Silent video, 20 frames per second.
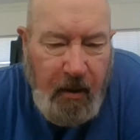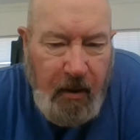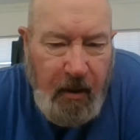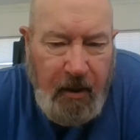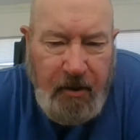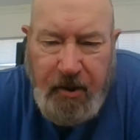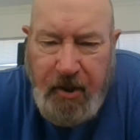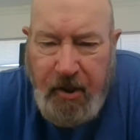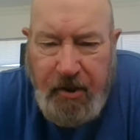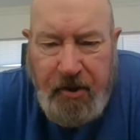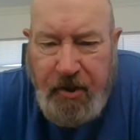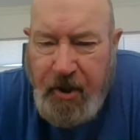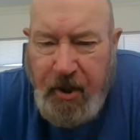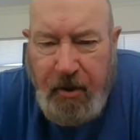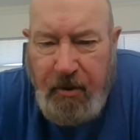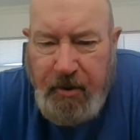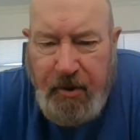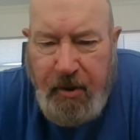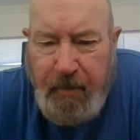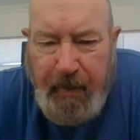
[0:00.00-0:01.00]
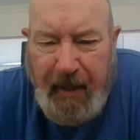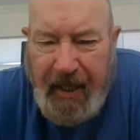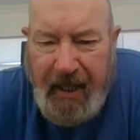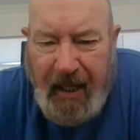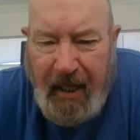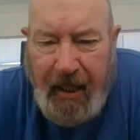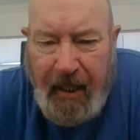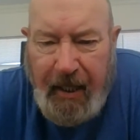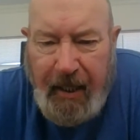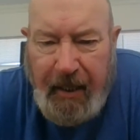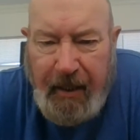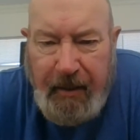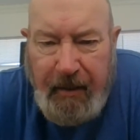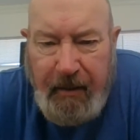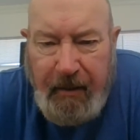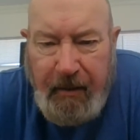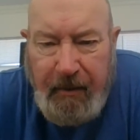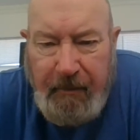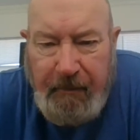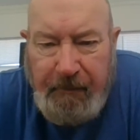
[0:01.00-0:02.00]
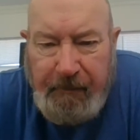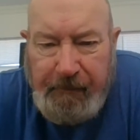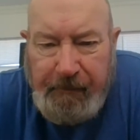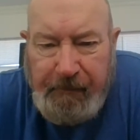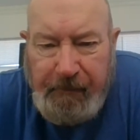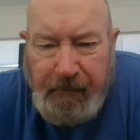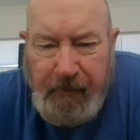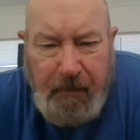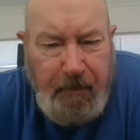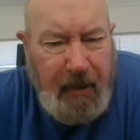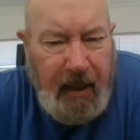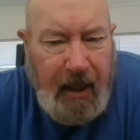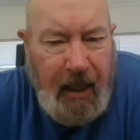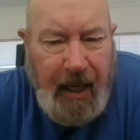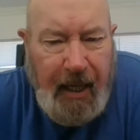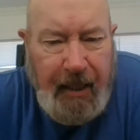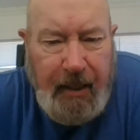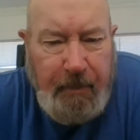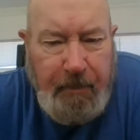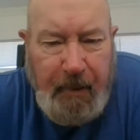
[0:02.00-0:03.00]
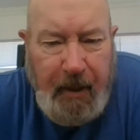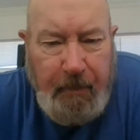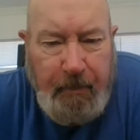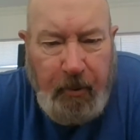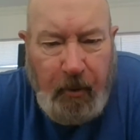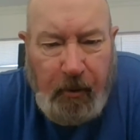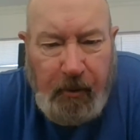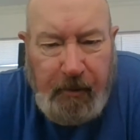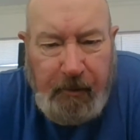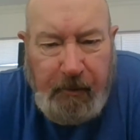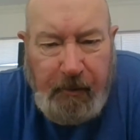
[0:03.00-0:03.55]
is just choose to be kind. Be kind to people.